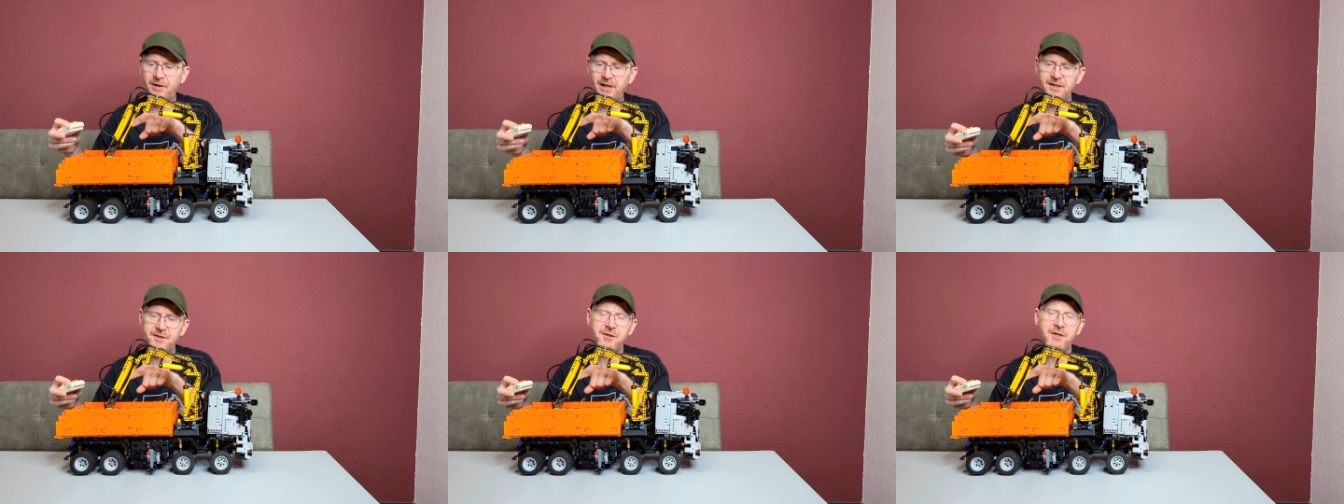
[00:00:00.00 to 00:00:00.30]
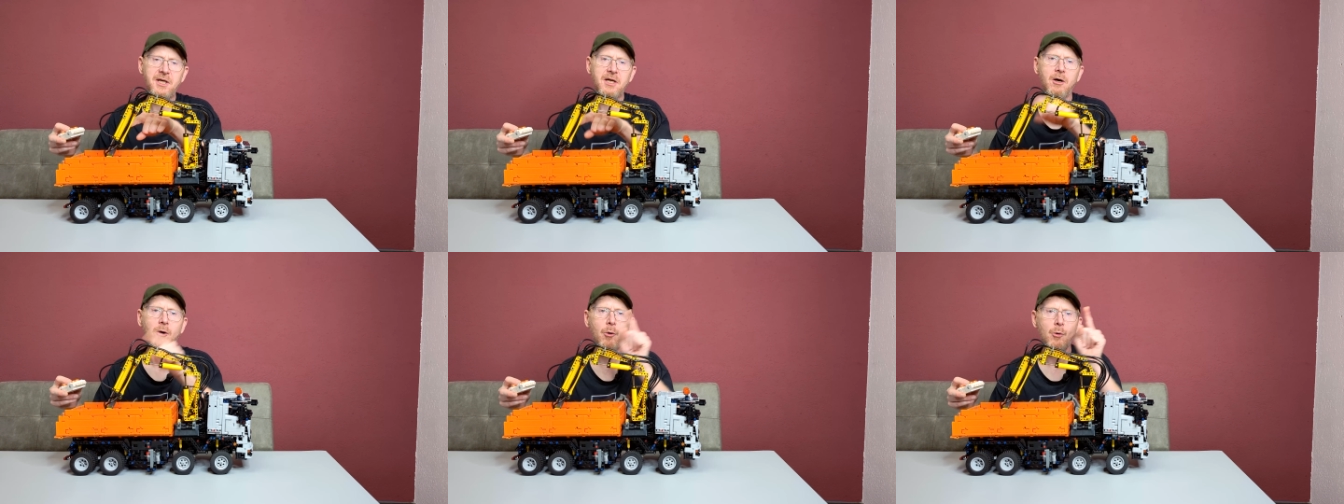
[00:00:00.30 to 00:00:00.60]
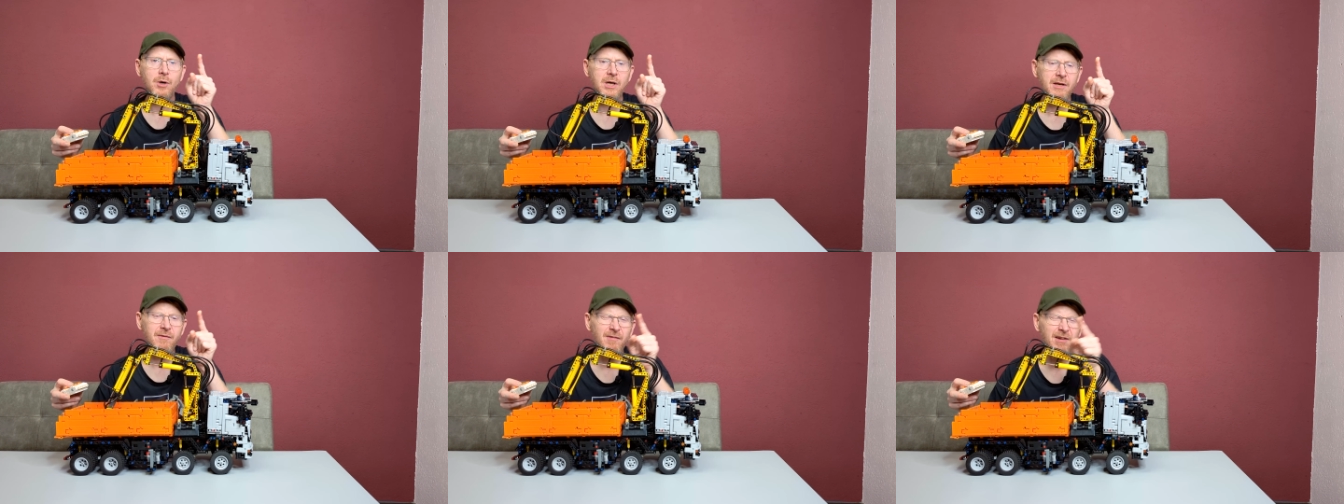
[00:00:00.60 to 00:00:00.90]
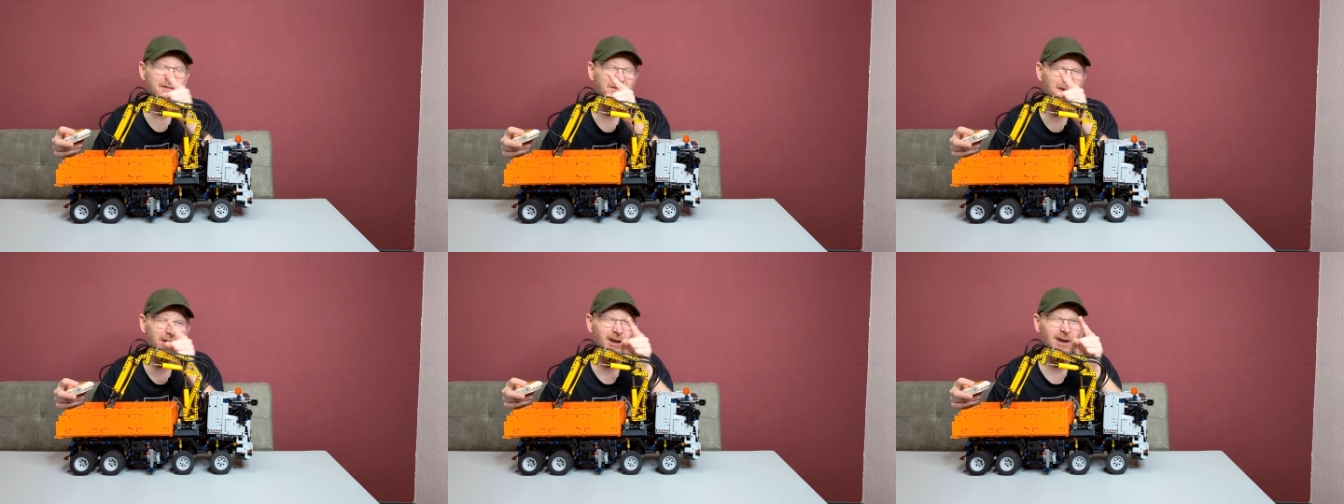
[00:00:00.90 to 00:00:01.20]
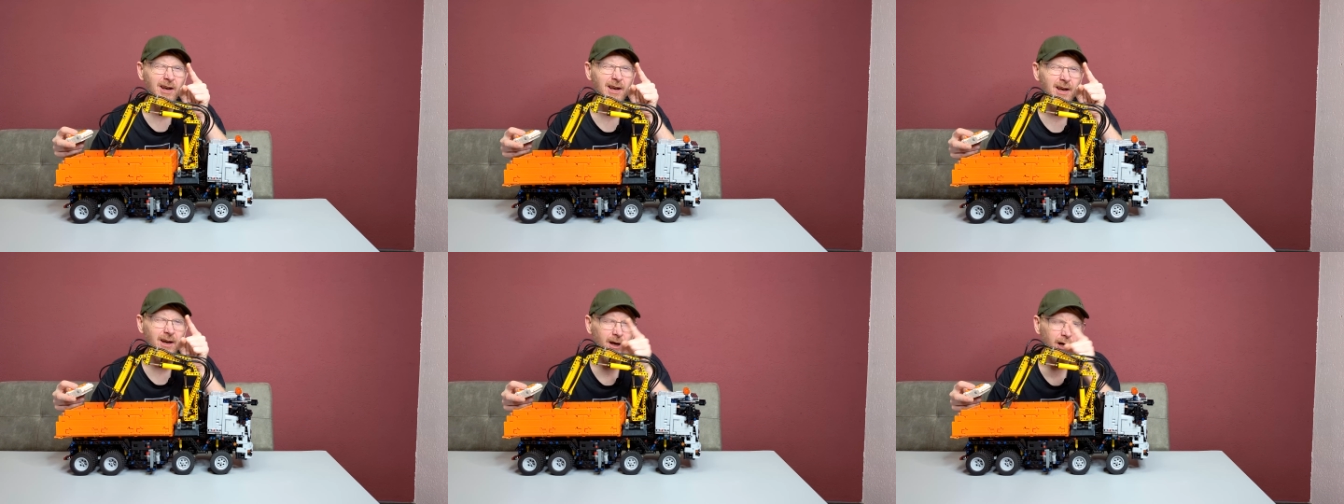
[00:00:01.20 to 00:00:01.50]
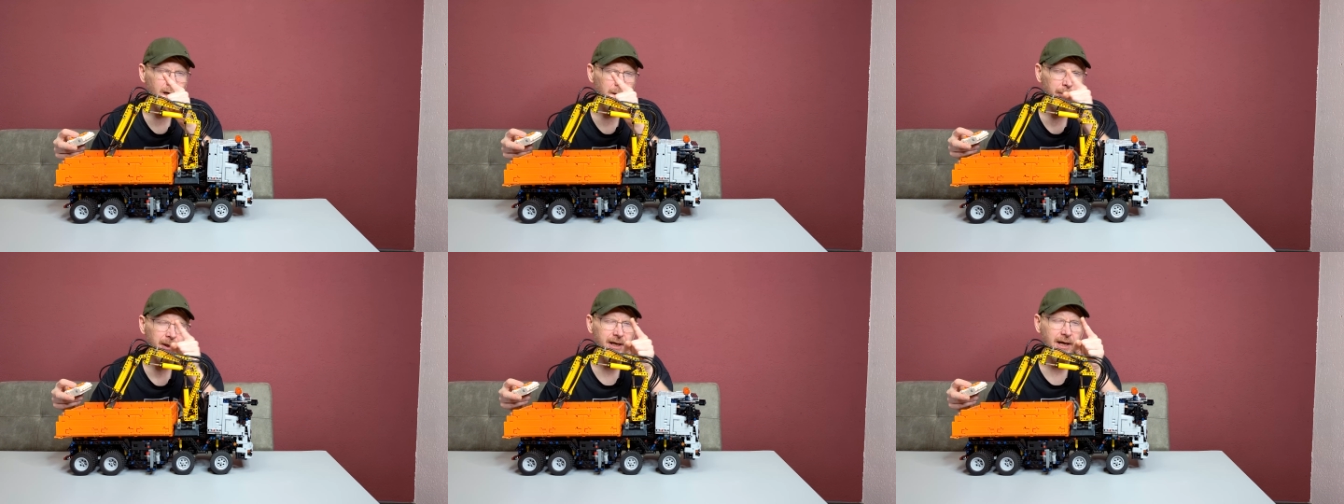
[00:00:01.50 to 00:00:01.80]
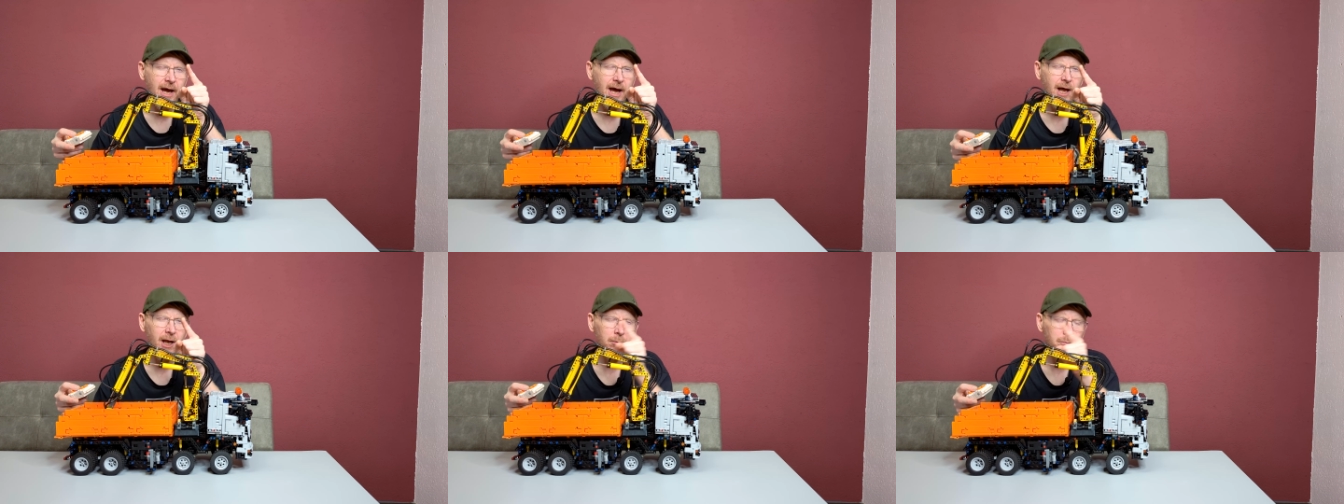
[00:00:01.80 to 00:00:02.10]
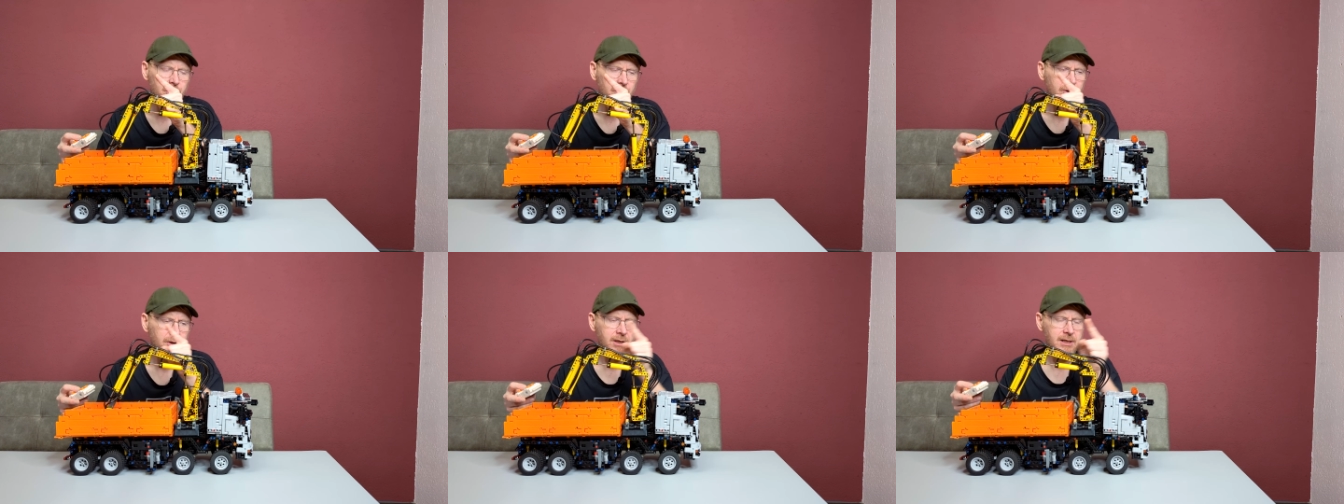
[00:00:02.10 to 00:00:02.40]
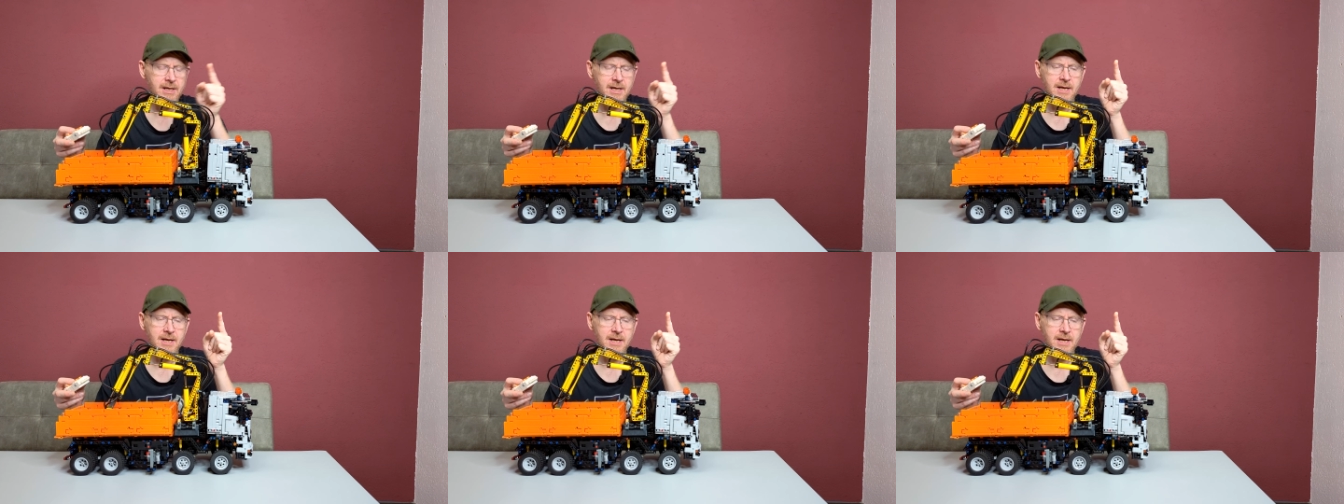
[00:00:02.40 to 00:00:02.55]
this here only with a little bit help,